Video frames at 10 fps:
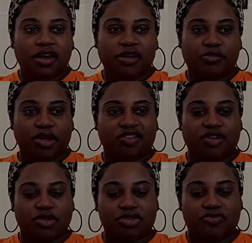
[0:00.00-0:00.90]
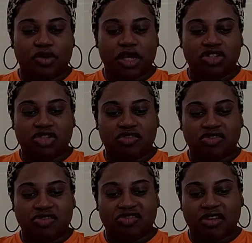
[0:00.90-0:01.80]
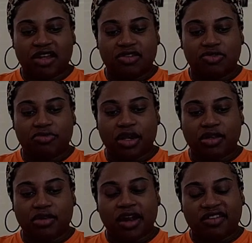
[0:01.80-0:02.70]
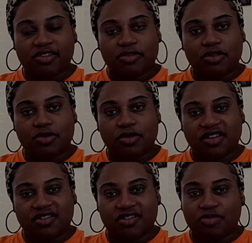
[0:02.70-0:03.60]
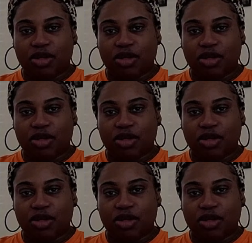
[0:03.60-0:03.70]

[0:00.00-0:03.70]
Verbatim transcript: Um, because I went to vocational school, so I had to do regular high school courses,